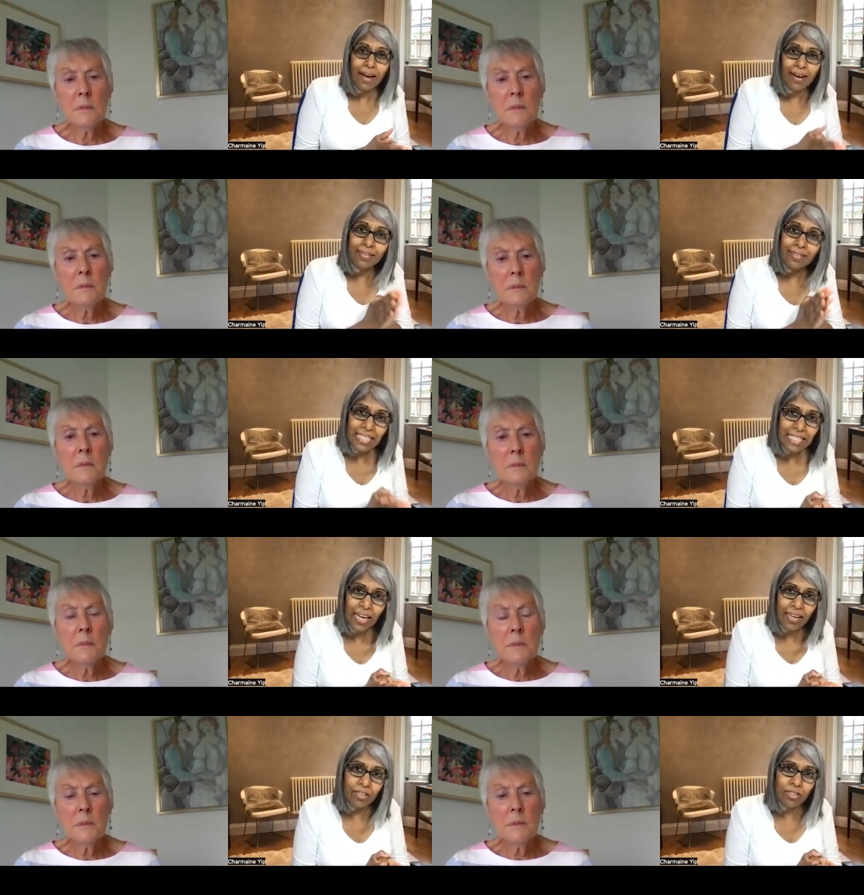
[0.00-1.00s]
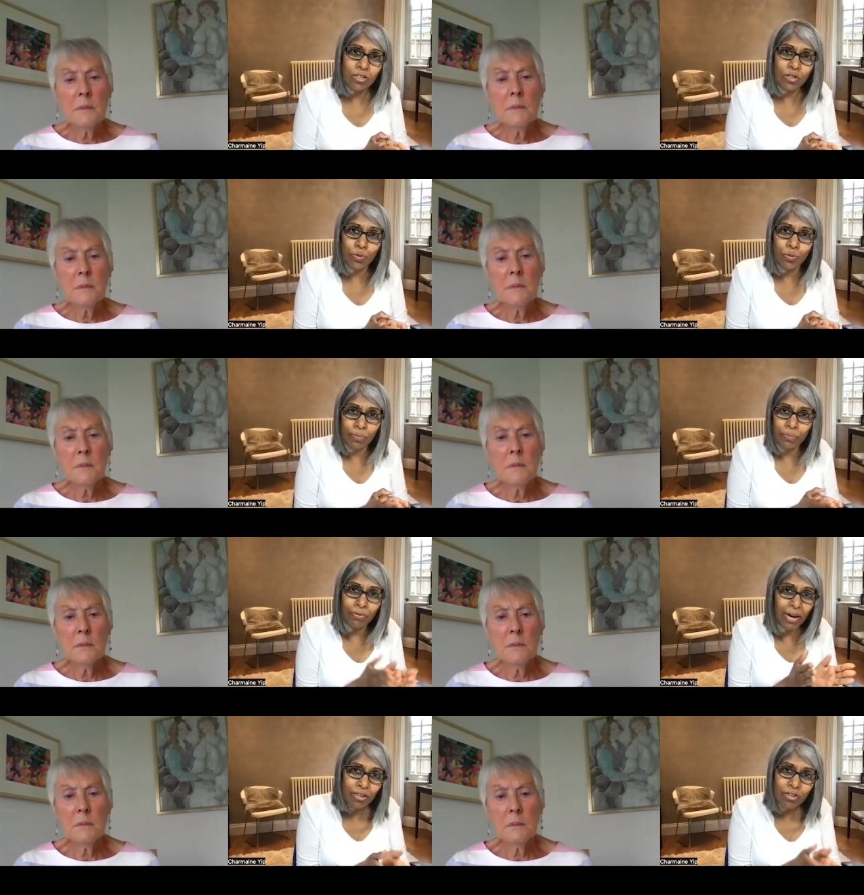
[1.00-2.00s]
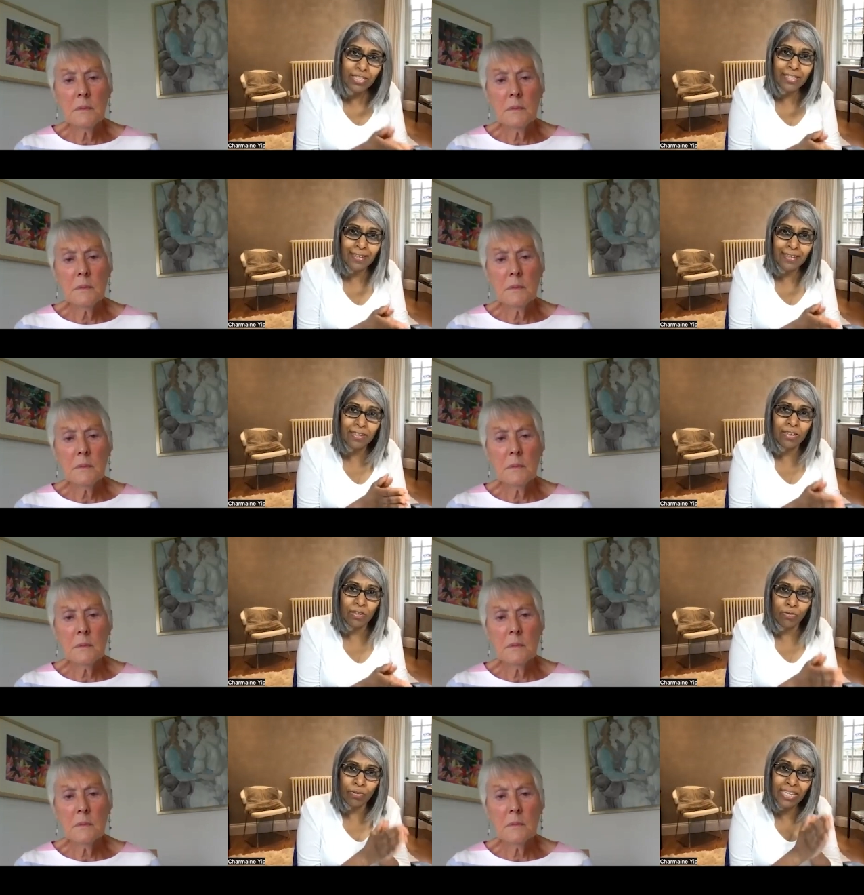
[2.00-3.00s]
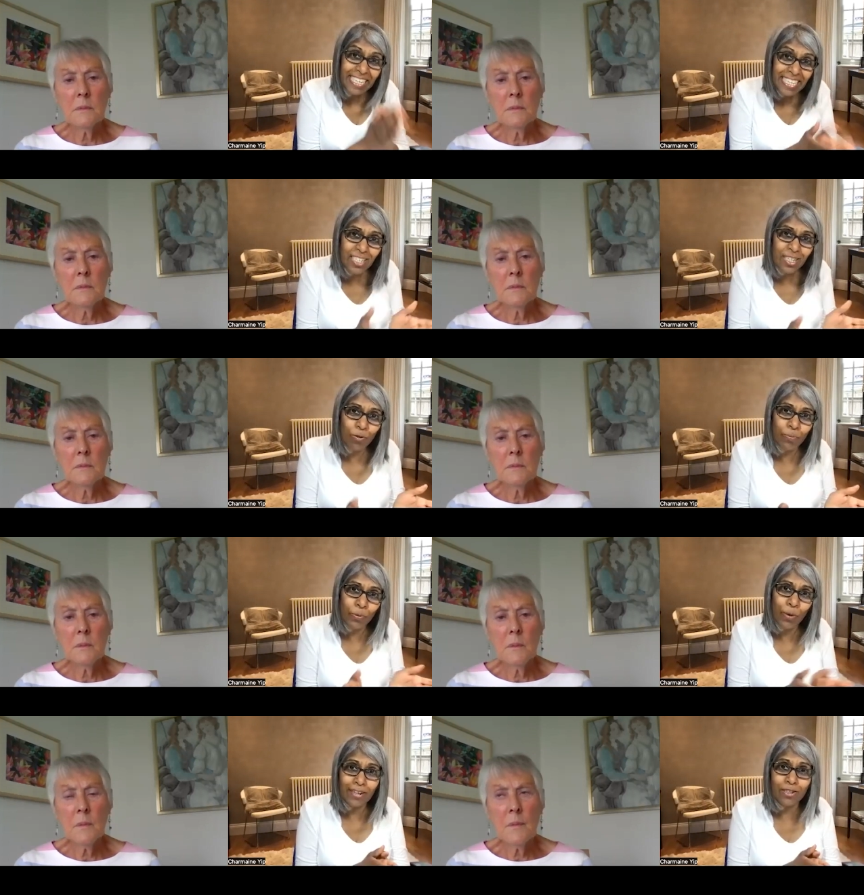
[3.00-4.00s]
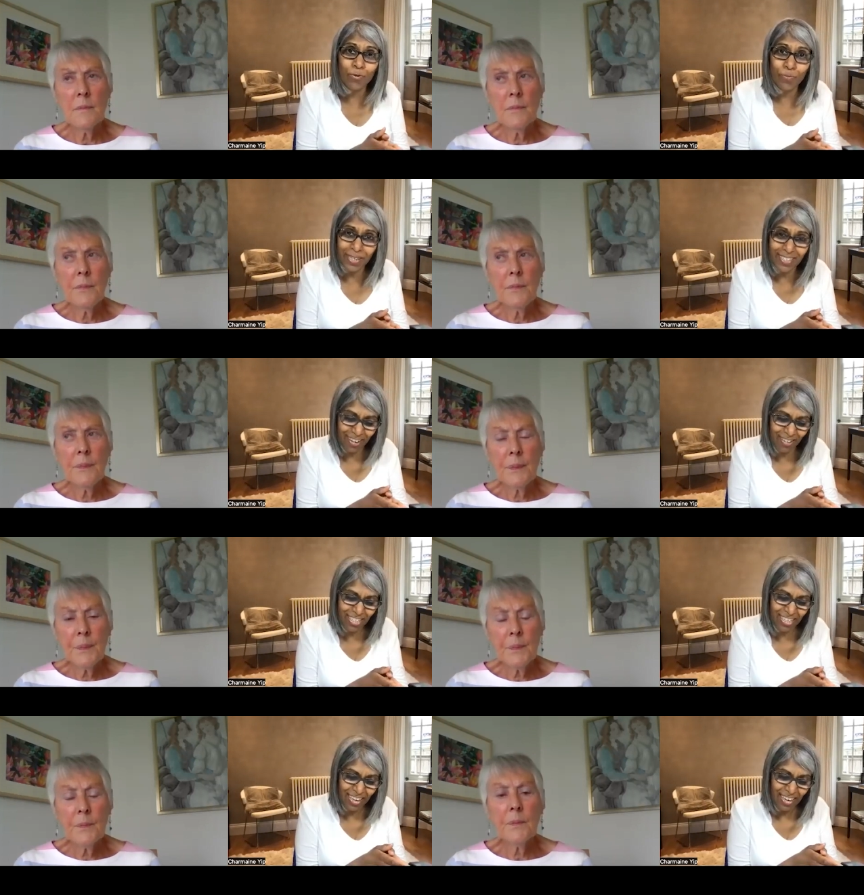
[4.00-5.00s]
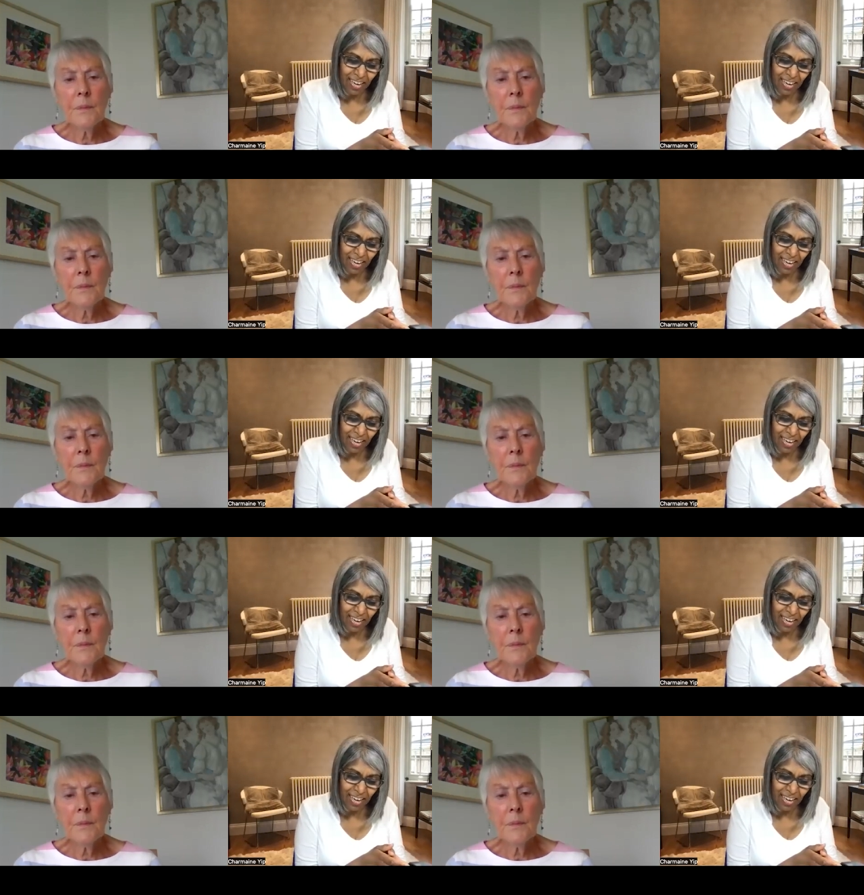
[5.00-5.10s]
Speaker 1: And in the second, you were miraculously released from the weight of burnout.